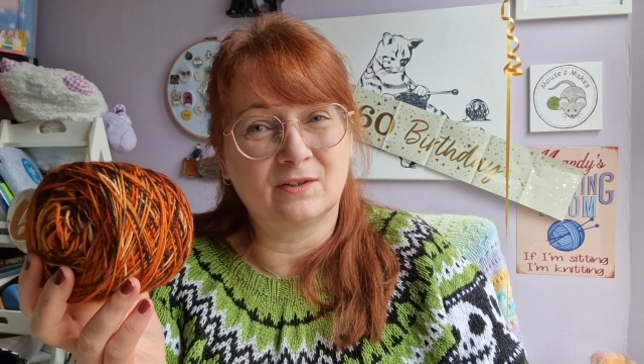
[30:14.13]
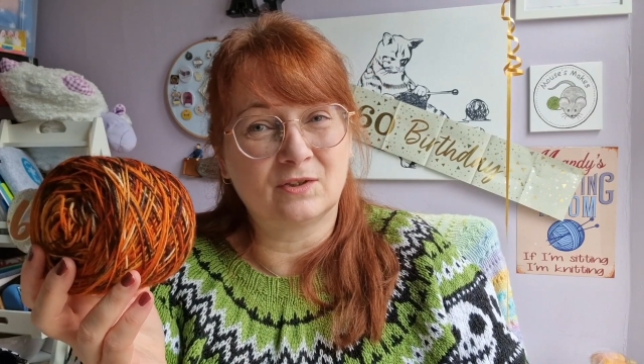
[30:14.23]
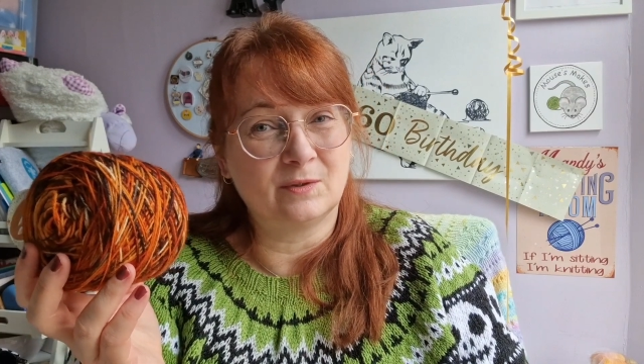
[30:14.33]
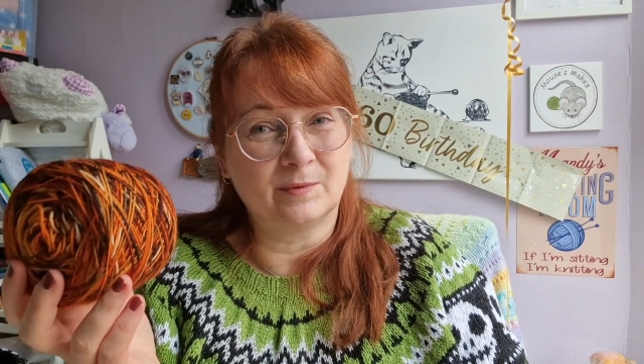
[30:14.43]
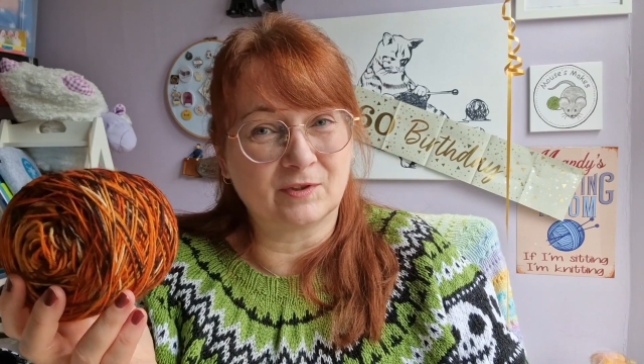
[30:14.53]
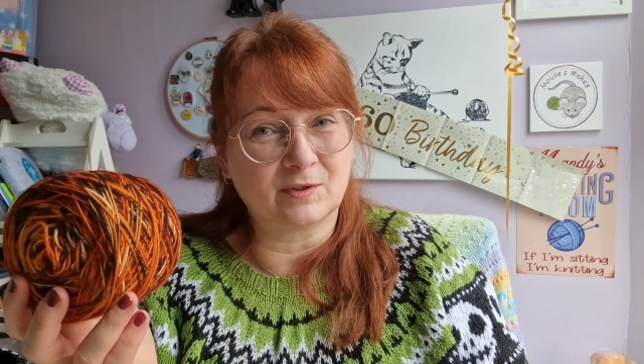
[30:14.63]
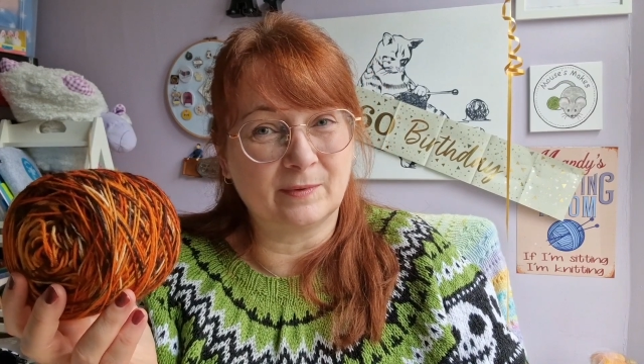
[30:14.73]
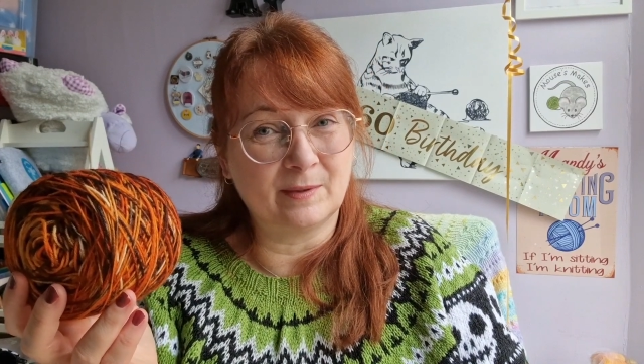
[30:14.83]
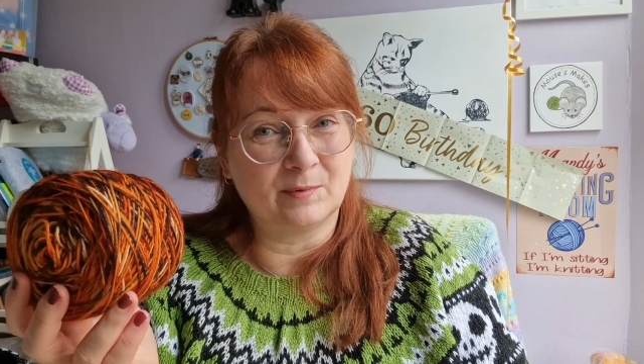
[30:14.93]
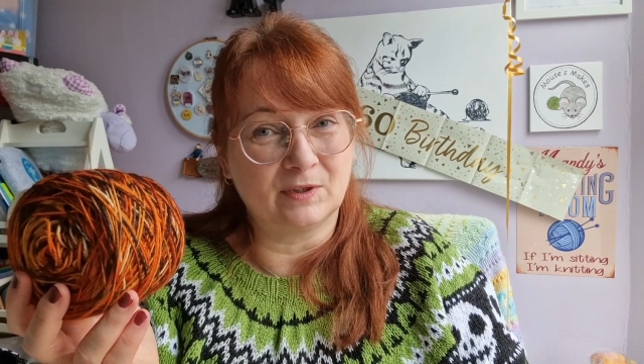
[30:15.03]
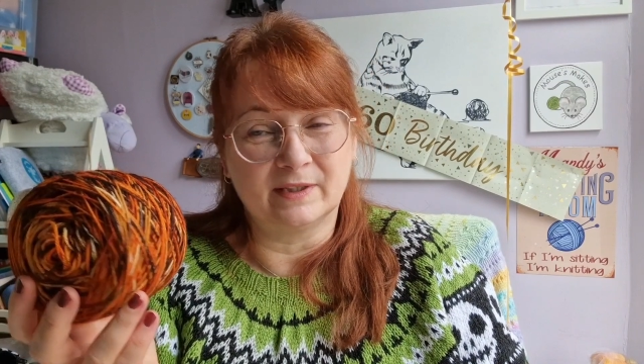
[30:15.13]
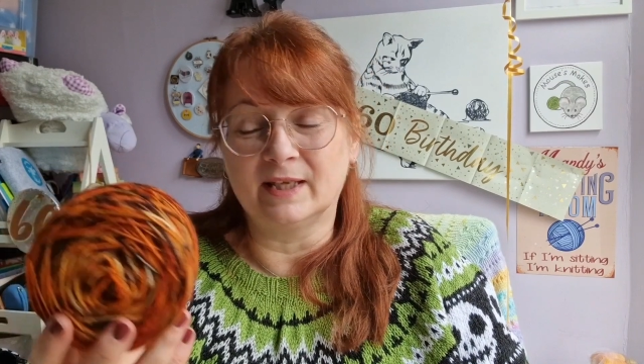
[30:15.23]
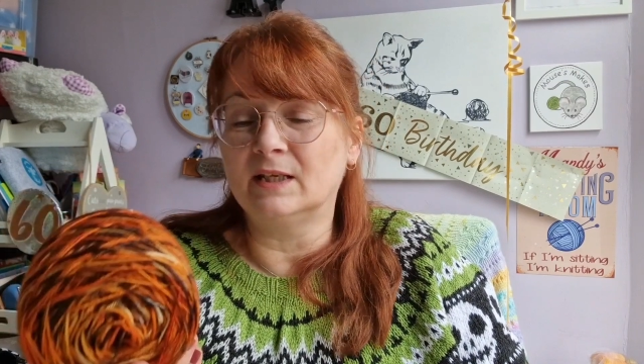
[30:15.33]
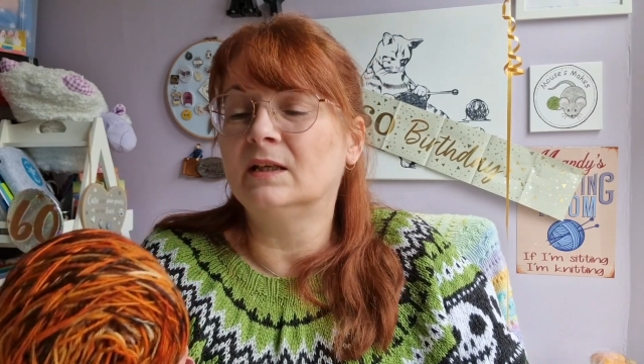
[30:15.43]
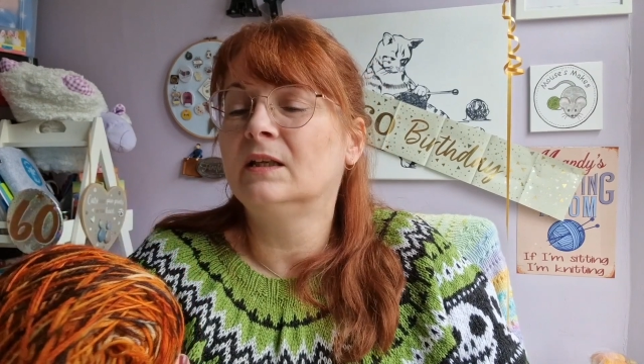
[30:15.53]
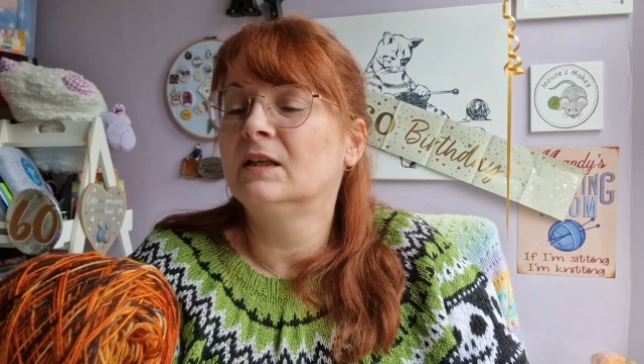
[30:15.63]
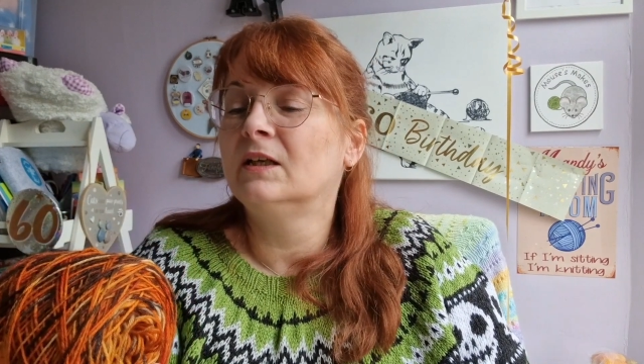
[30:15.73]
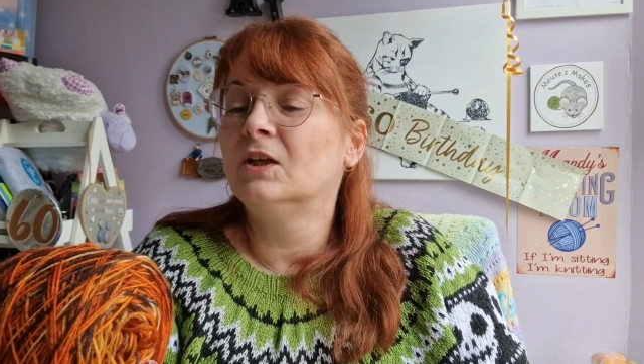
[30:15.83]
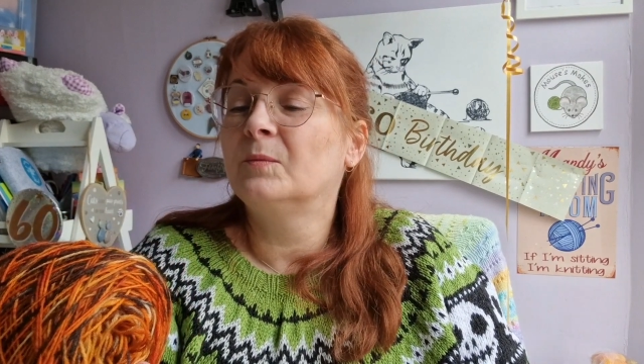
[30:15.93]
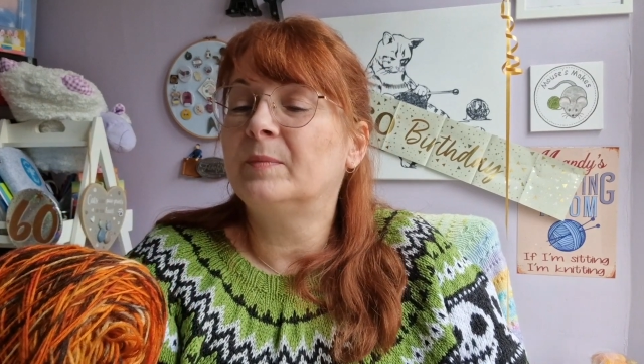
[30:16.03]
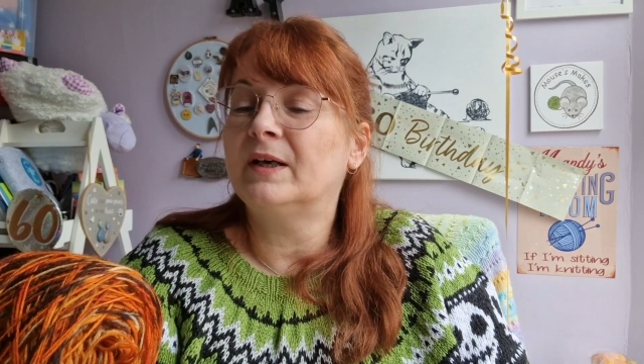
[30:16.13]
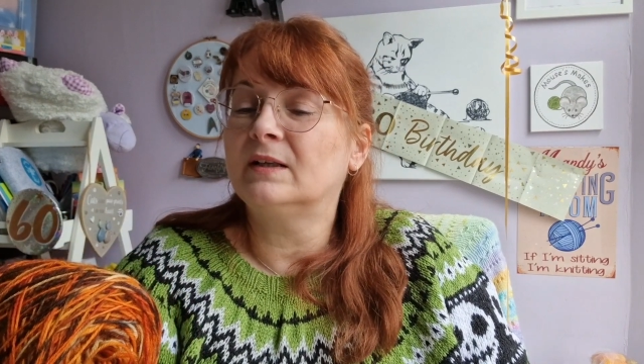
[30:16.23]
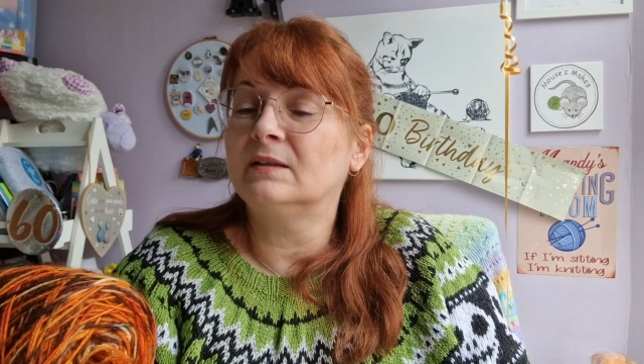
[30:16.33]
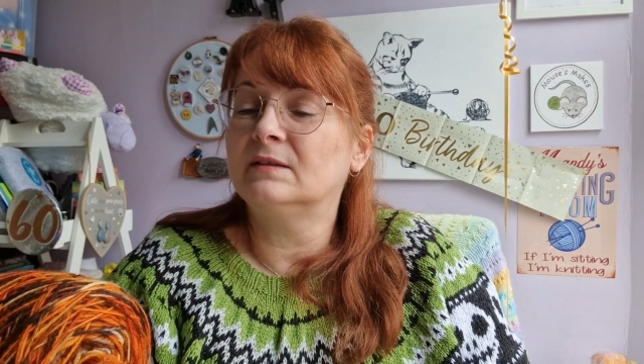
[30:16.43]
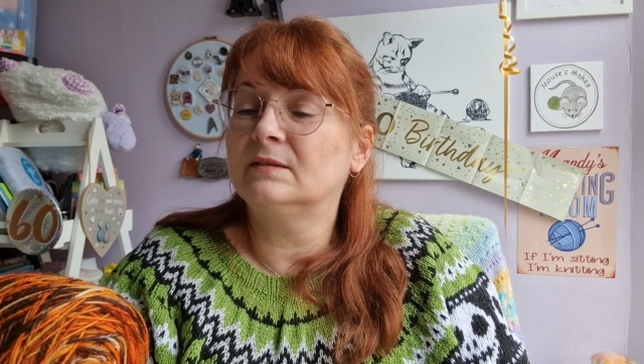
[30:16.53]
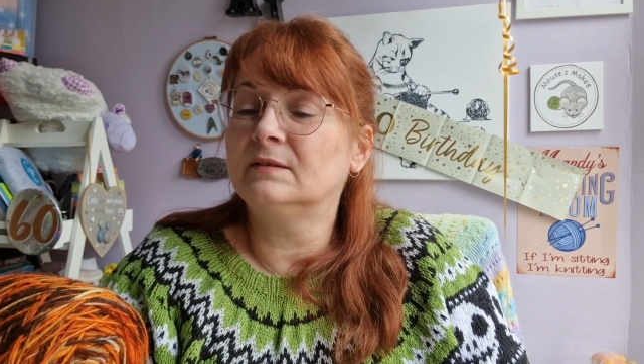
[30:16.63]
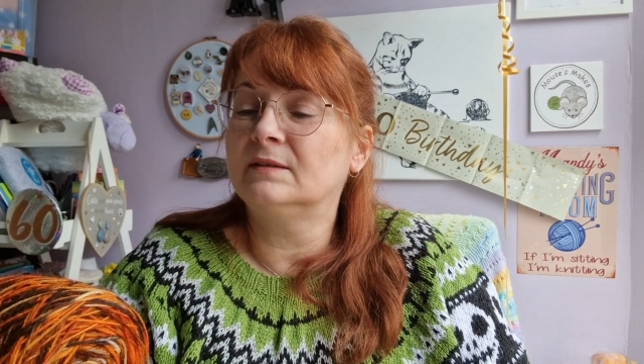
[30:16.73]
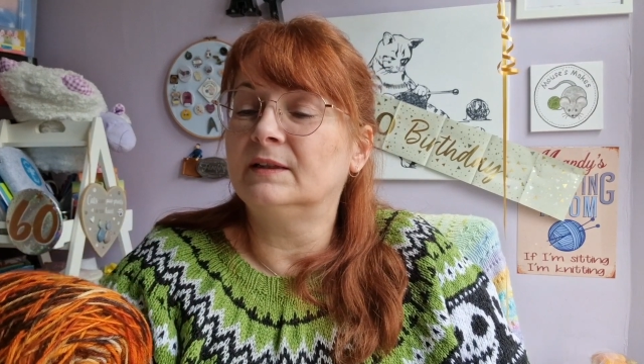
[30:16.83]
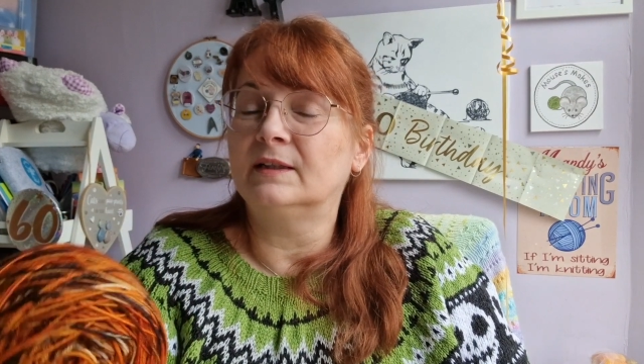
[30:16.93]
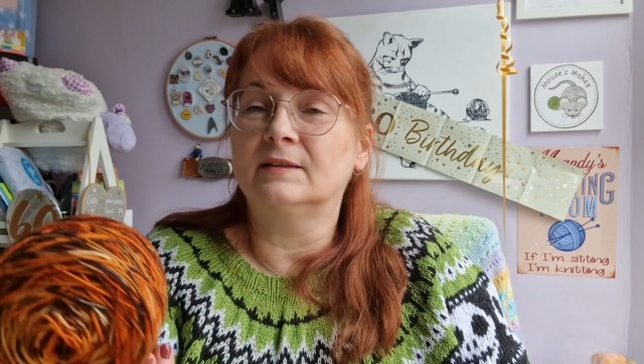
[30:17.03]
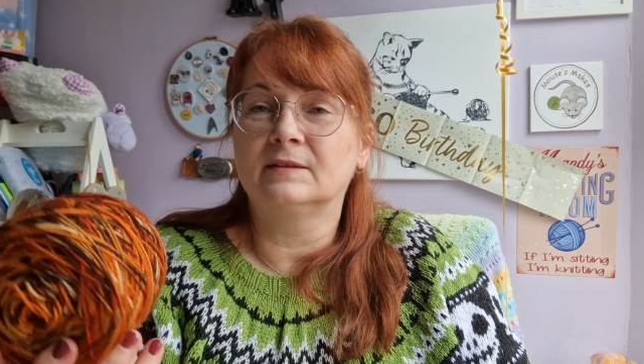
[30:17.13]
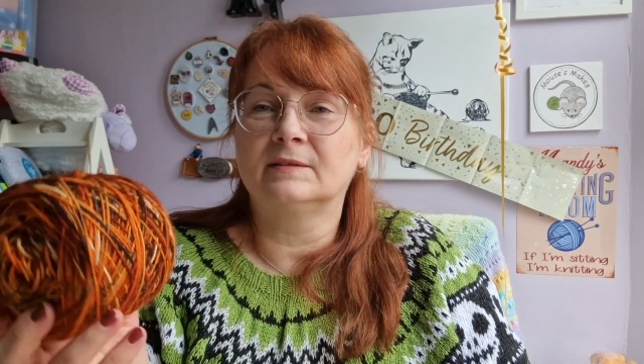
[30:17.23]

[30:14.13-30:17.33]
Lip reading: because who wants to wear wool then? But yeah,